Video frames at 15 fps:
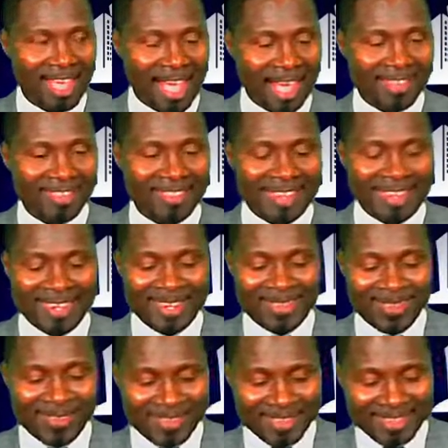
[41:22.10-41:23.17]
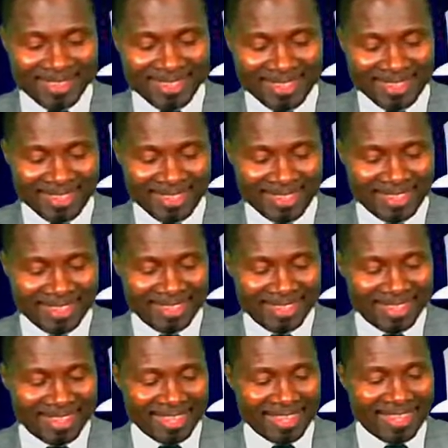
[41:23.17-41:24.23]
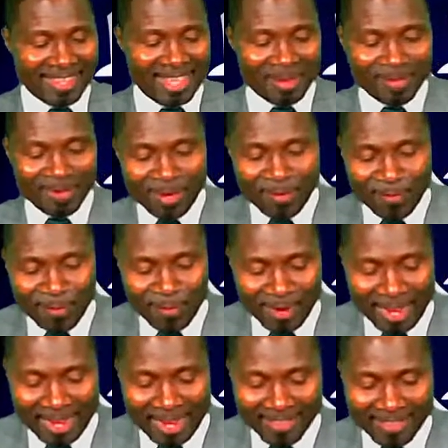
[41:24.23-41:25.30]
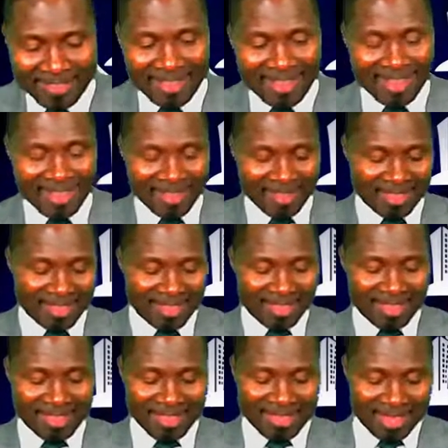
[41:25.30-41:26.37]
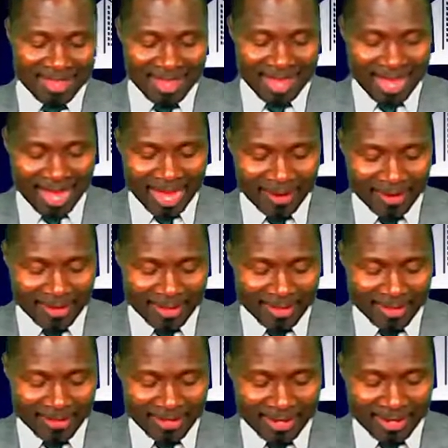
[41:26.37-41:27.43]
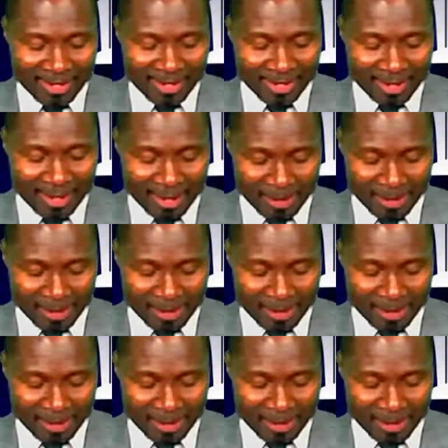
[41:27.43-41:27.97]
ask any question, I've got the phone lines here on the screen.